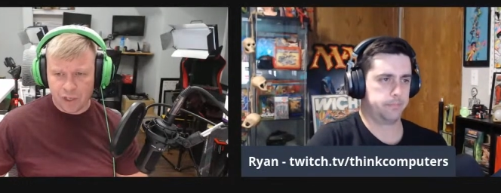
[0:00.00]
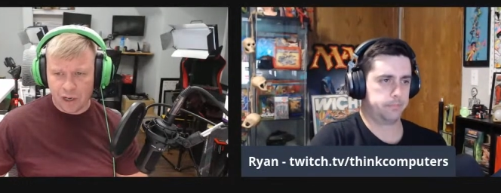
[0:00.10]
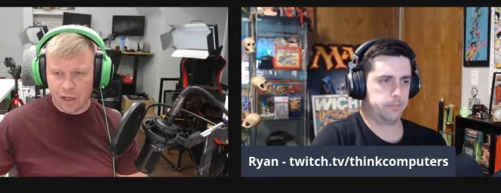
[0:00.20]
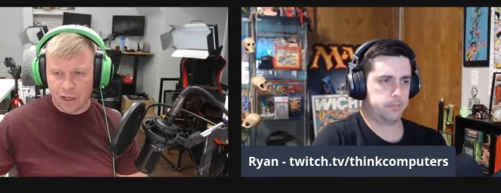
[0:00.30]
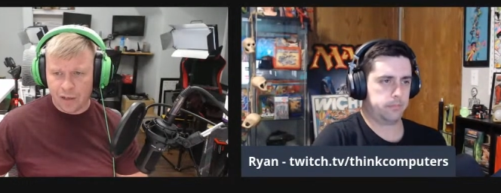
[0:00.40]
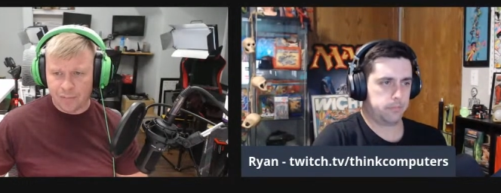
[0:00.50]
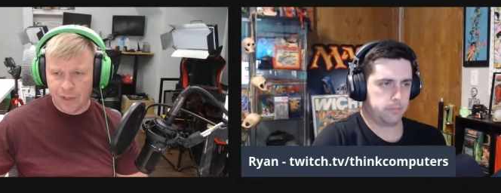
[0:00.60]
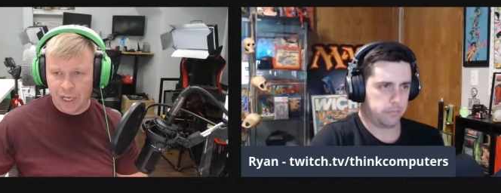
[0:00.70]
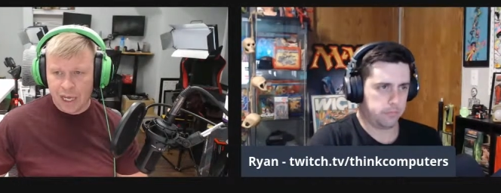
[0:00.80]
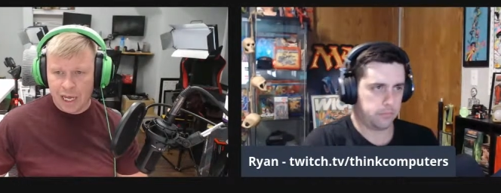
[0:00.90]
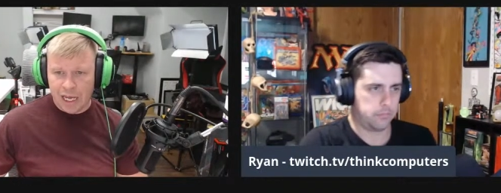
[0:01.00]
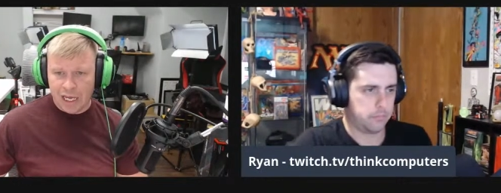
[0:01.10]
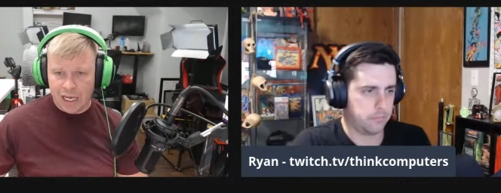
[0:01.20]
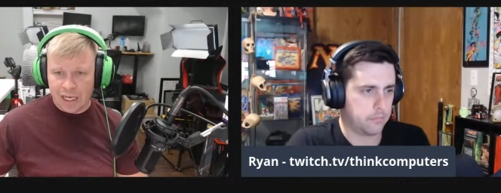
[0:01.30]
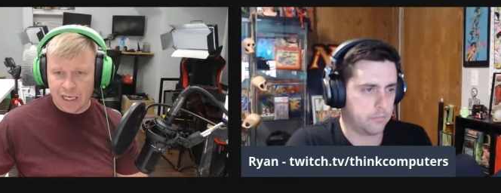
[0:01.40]
Speaker 1: And
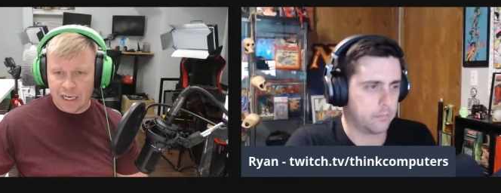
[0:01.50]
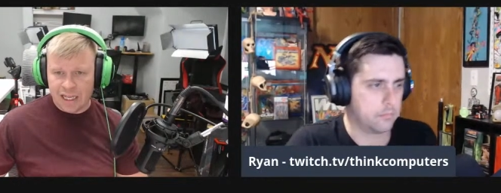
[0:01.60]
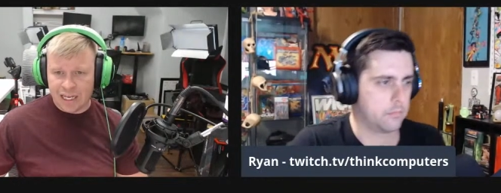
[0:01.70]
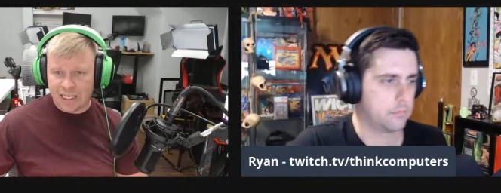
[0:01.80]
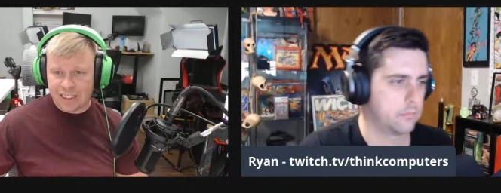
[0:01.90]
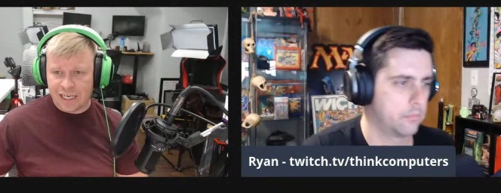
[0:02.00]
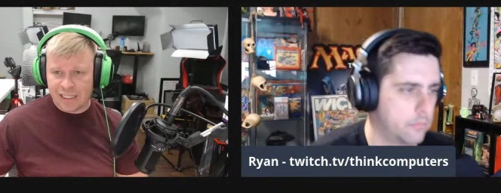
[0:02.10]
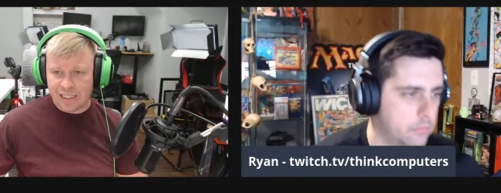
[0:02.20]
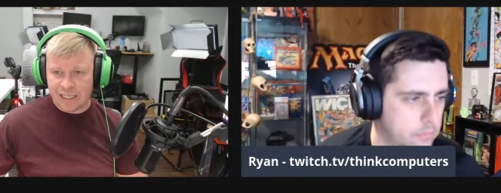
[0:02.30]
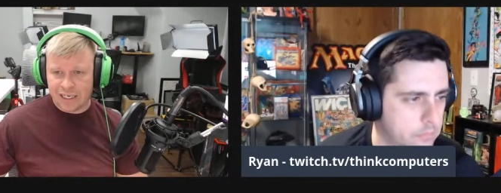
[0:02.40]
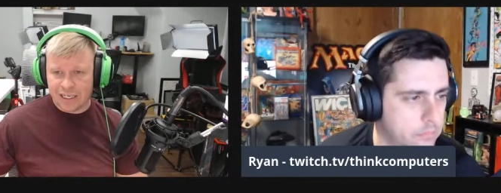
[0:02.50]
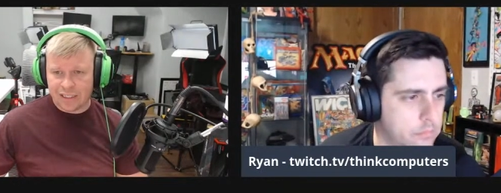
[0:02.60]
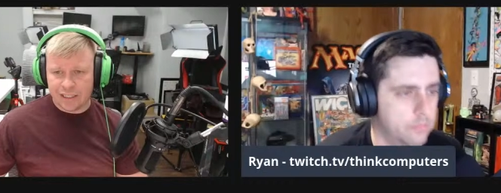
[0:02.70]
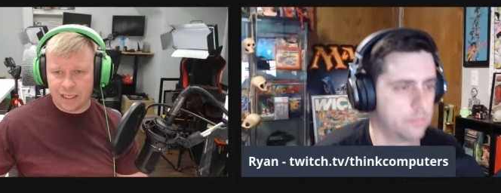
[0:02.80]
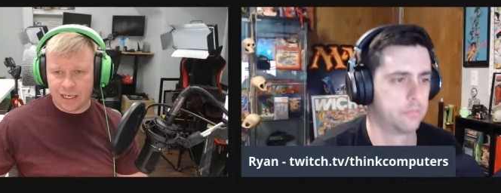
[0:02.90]
they tested
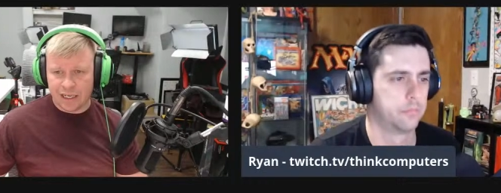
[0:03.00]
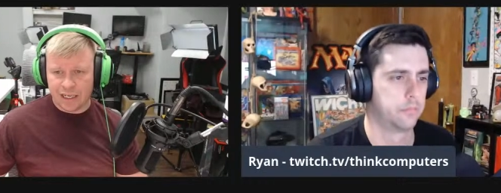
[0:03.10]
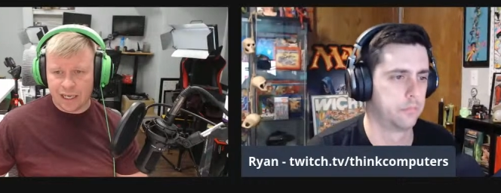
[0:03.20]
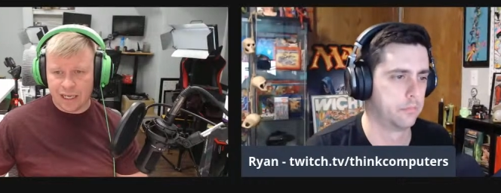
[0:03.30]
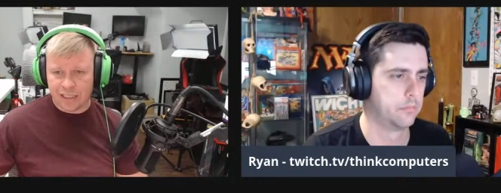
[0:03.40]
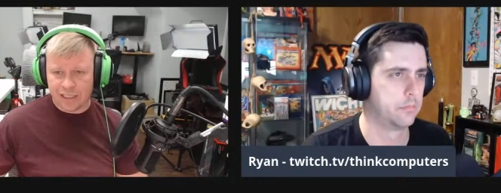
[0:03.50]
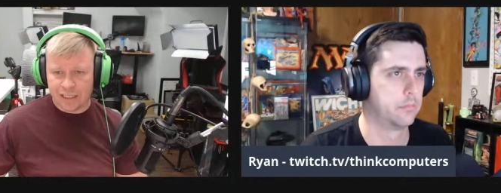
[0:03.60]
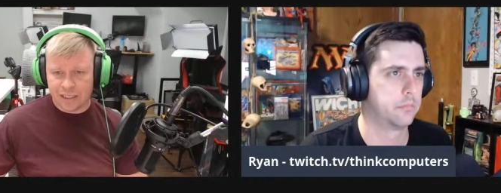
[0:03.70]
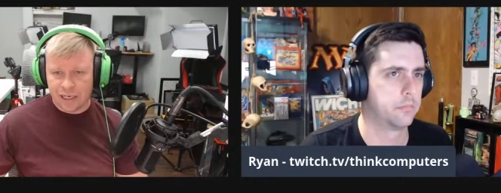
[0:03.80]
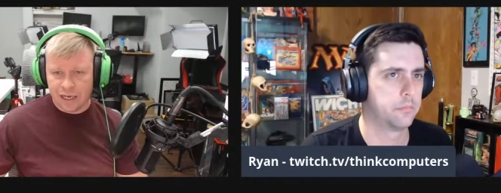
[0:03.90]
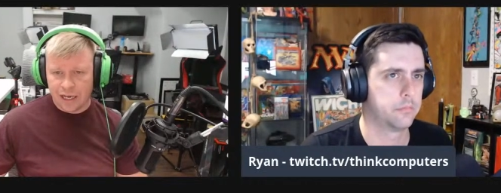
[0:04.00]
it against